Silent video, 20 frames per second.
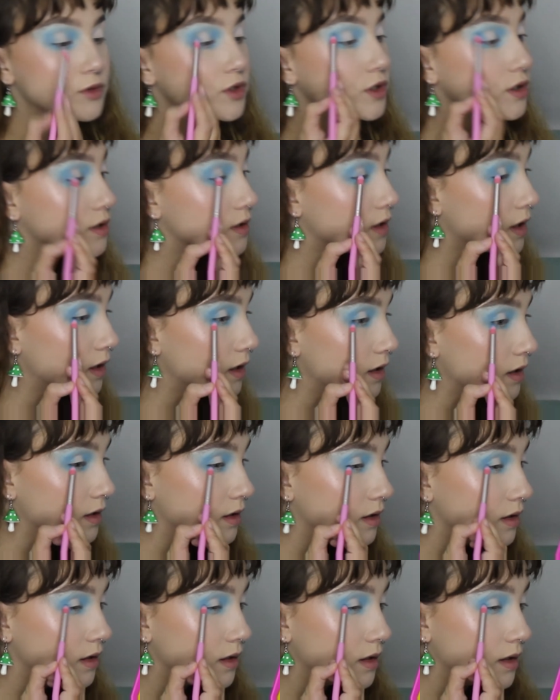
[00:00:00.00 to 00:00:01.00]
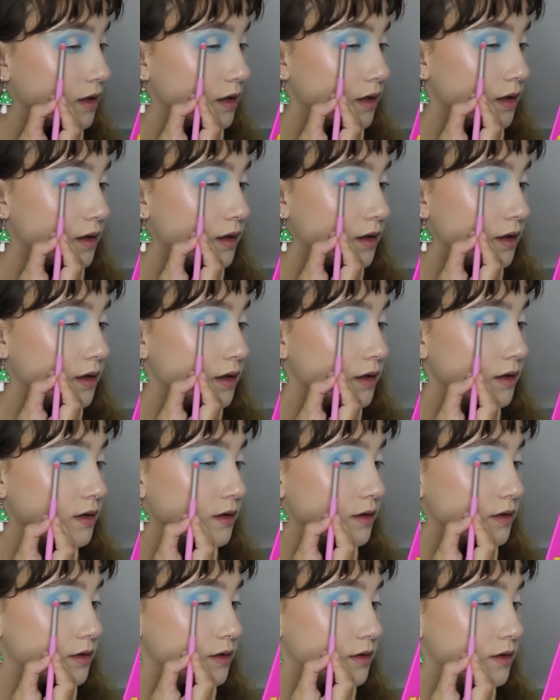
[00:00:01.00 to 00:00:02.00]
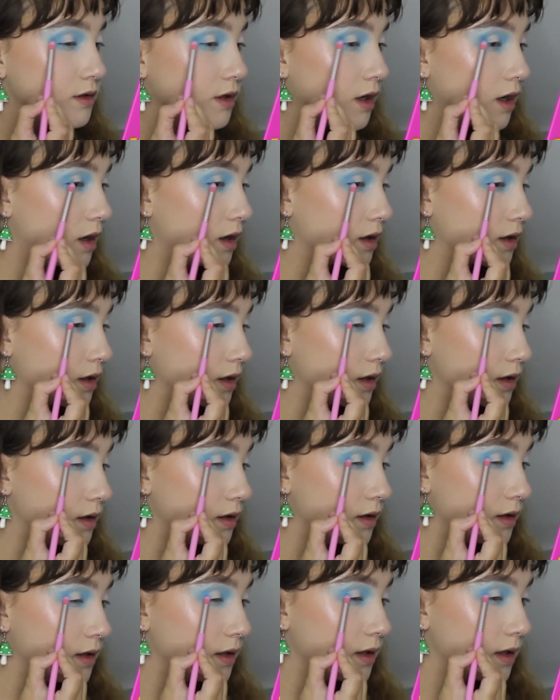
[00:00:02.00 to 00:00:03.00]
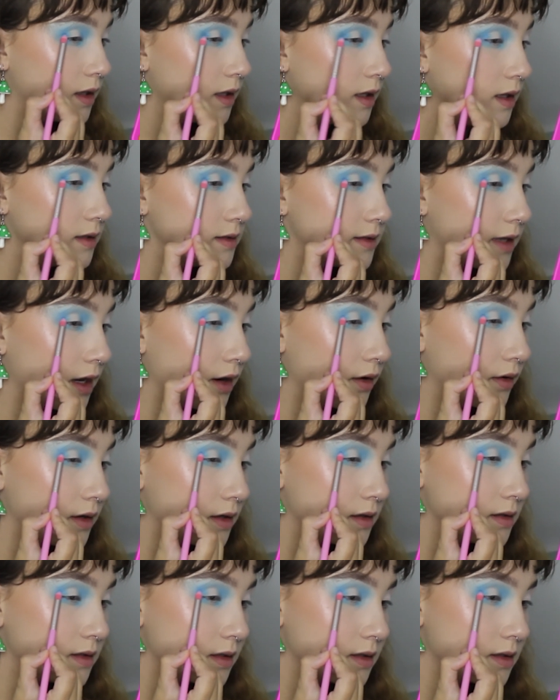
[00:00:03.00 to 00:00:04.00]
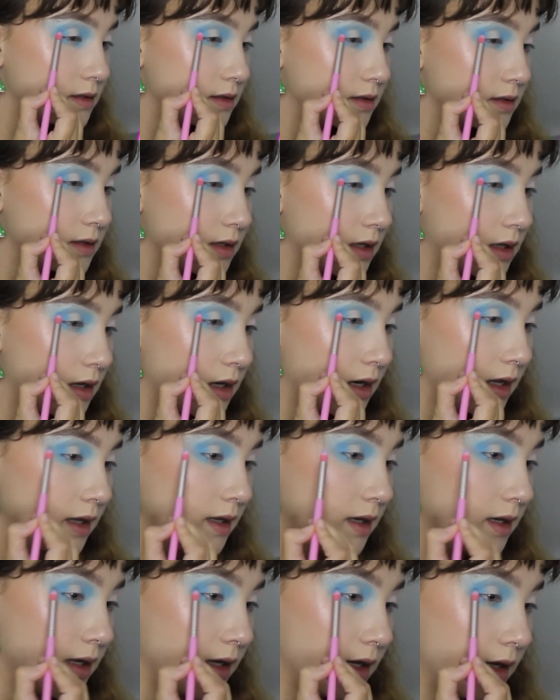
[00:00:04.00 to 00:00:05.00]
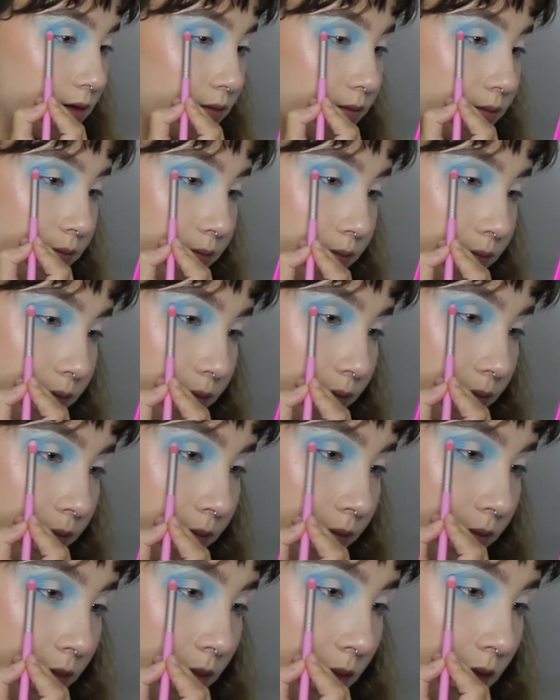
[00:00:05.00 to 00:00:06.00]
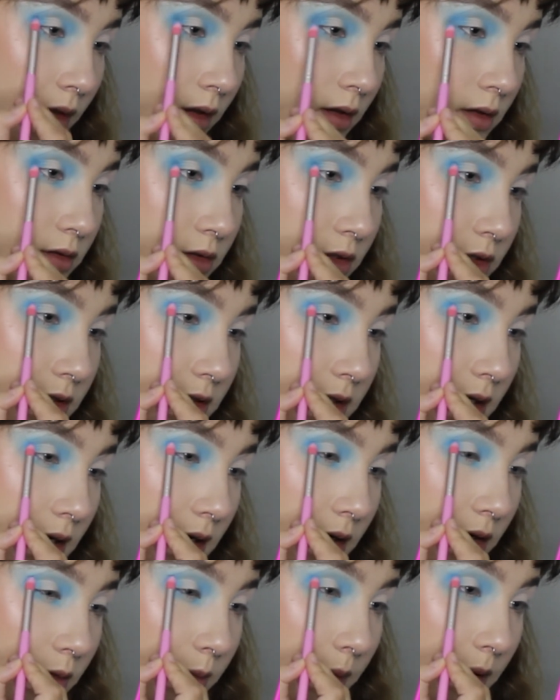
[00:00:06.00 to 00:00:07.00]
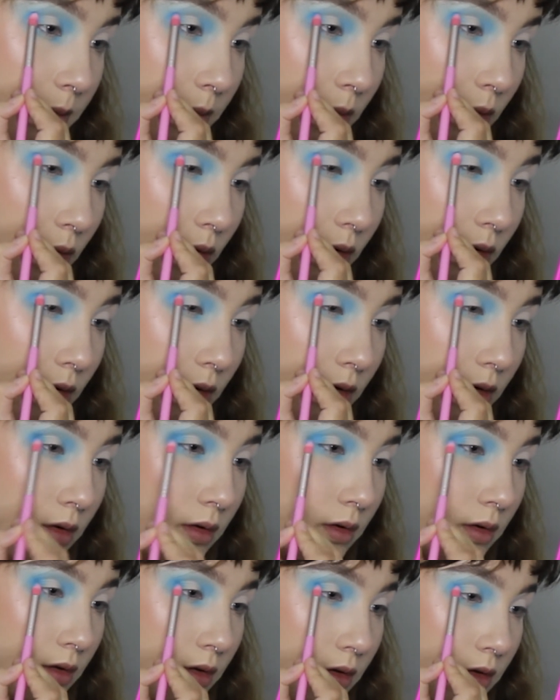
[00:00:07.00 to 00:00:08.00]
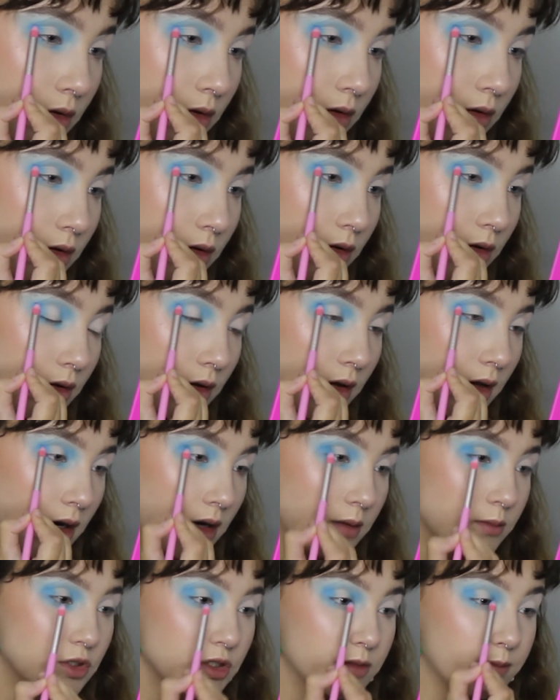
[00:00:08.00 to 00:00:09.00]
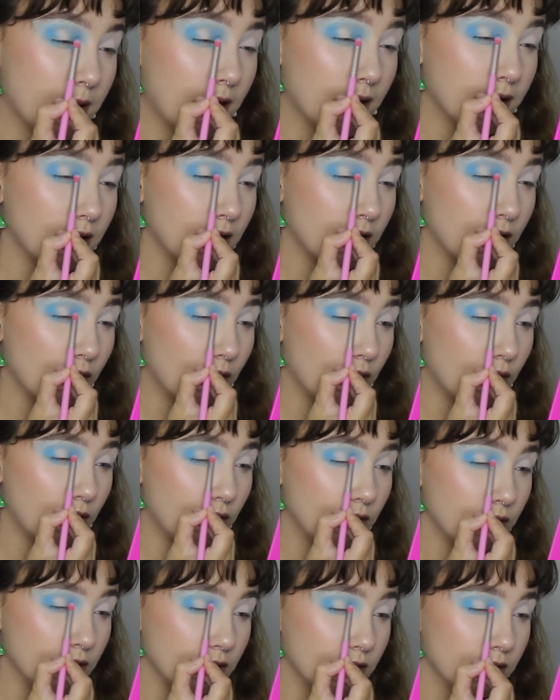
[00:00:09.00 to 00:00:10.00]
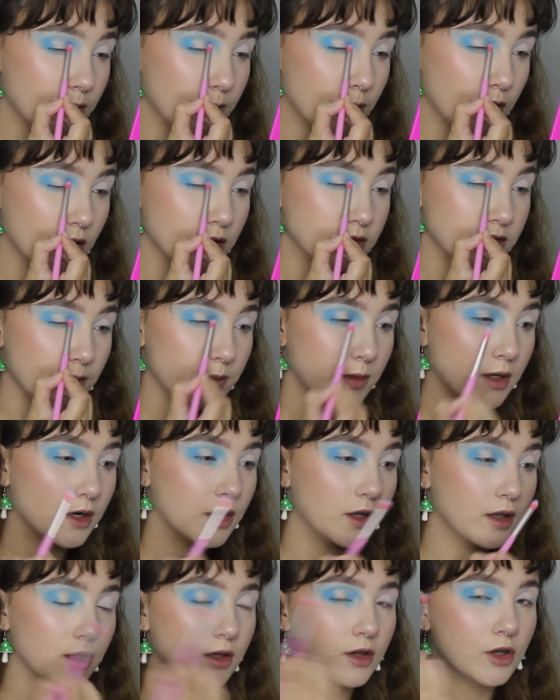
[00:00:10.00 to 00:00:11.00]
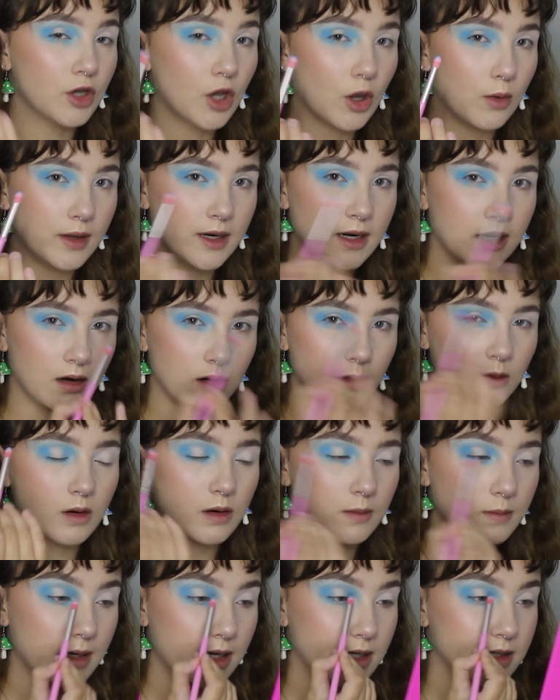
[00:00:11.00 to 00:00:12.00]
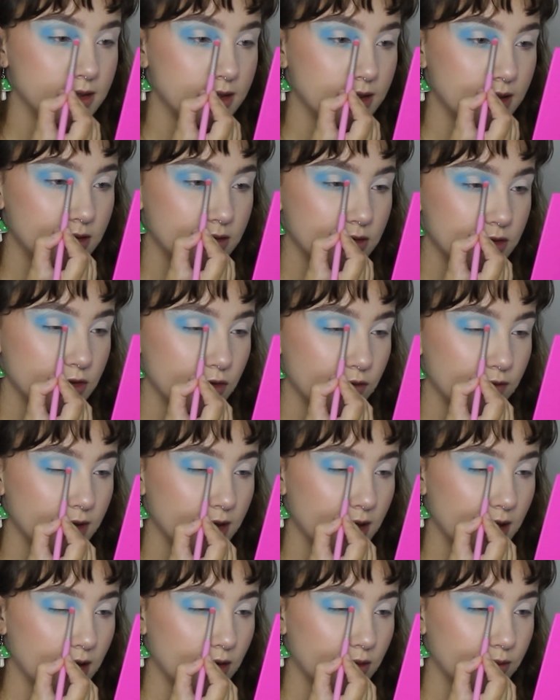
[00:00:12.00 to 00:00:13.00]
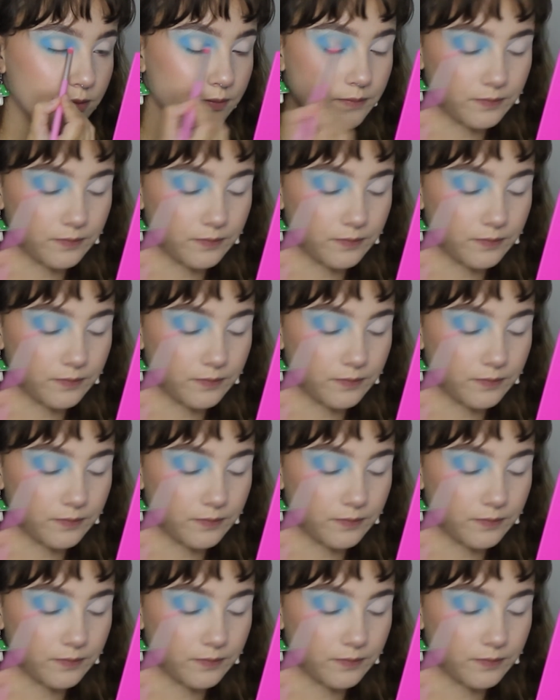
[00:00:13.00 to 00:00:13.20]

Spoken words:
just gonna darken these areas slightly, just a little bit more, and I'm just packing it on because I'm gonna go in and I'm gonna blend it and soften it out.